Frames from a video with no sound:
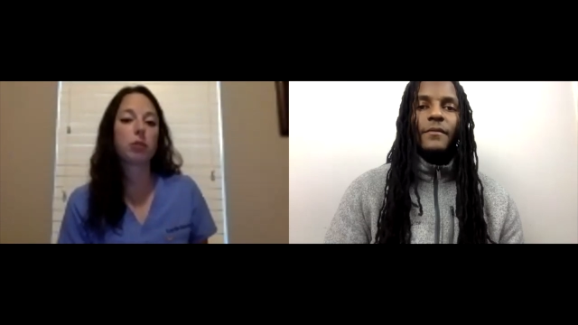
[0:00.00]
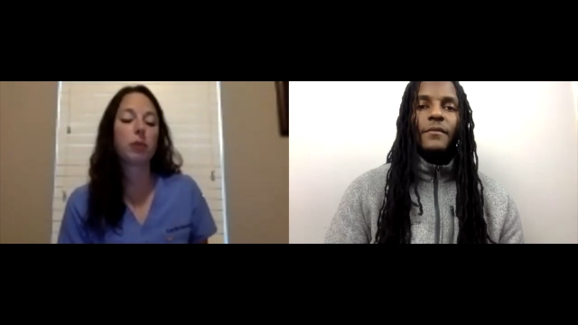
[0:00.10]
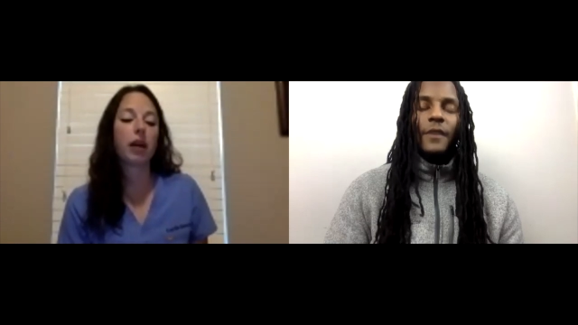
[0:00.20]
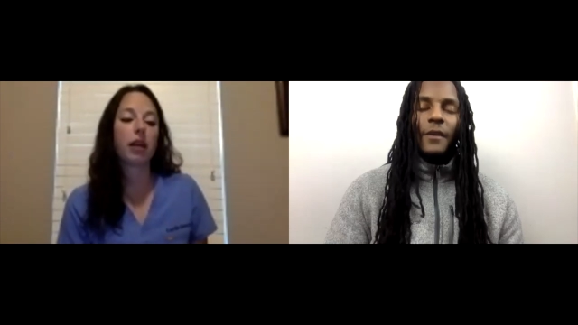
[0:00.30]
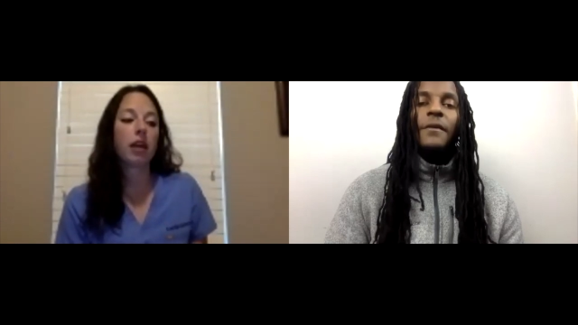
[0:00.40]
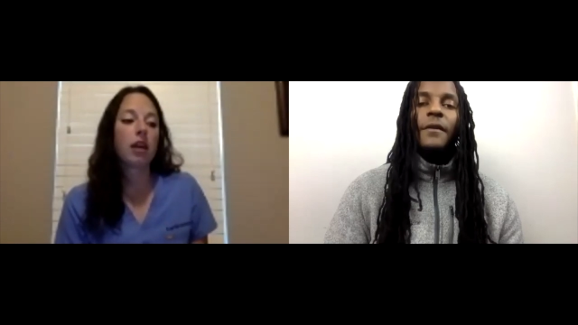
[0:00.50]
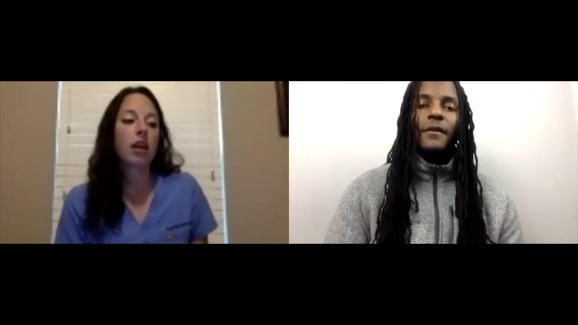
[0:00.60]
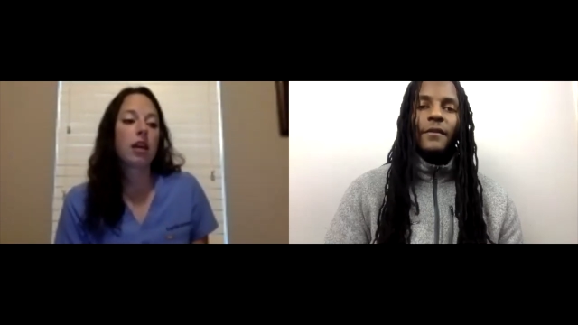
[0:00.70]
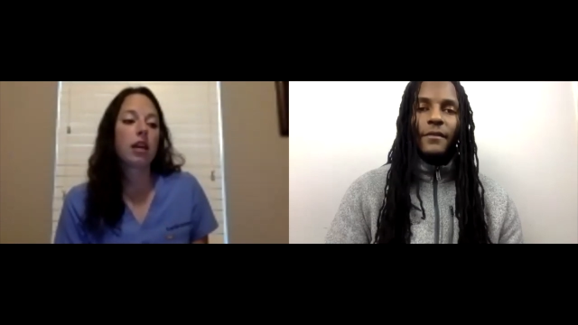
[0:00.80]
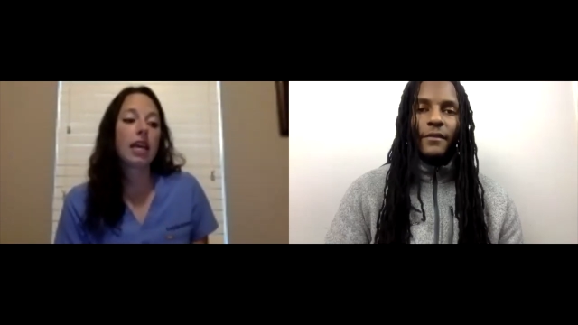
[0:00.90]
Speaker 1: But
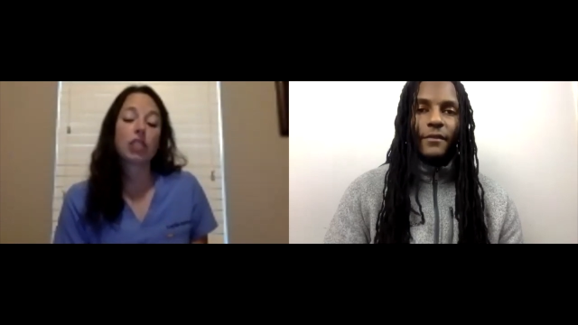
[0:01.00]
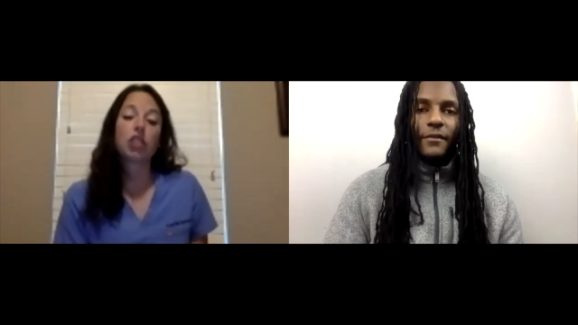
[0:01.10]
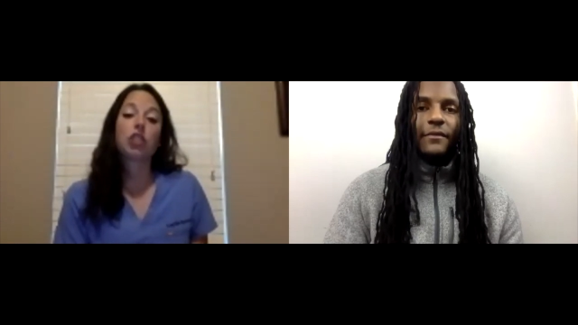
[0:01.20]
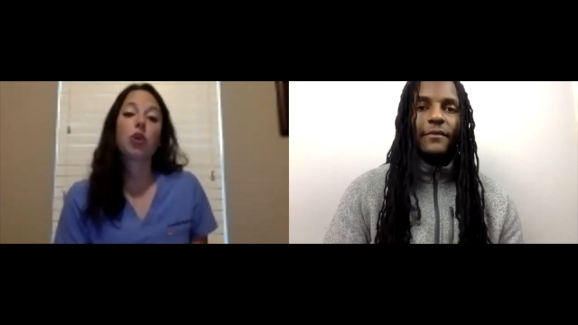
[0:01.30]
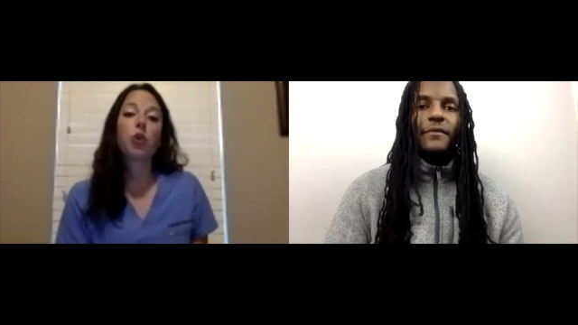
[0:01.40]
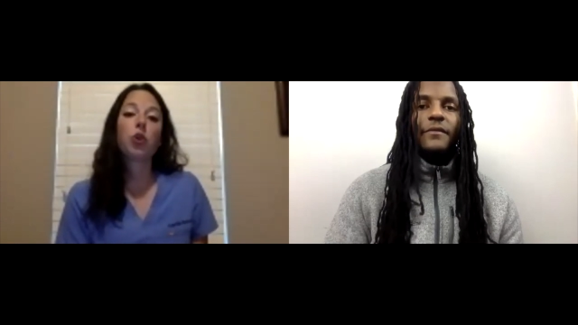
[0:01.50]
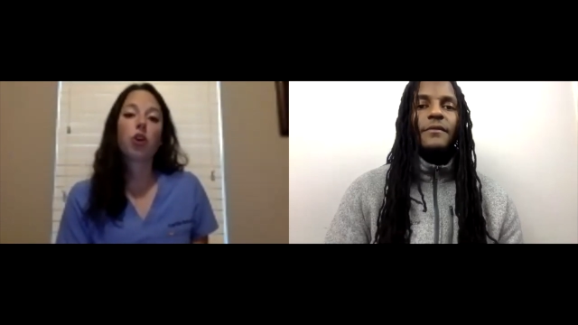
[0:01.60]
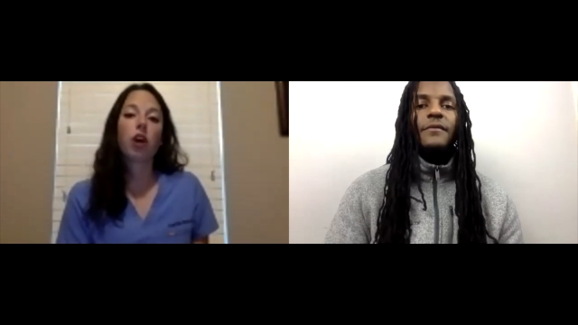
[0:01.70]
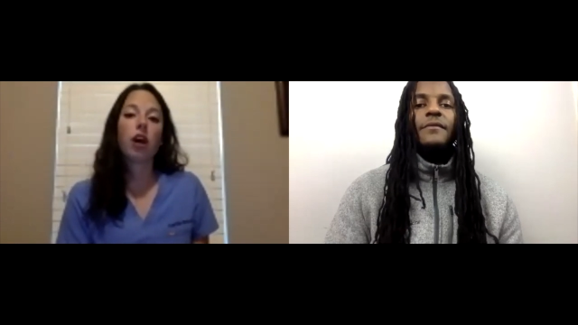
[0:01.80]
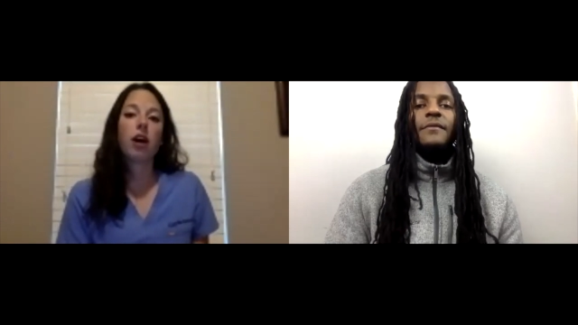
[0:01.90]
yes, so you're
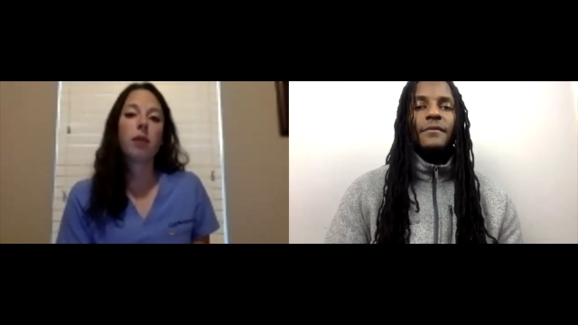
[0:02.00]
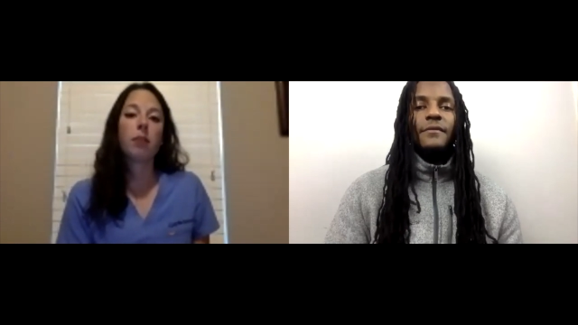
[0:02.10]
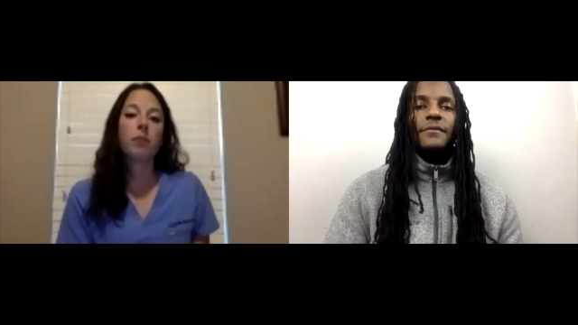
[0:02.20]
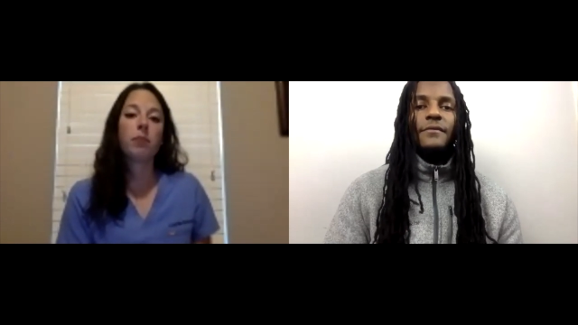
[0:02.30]
um,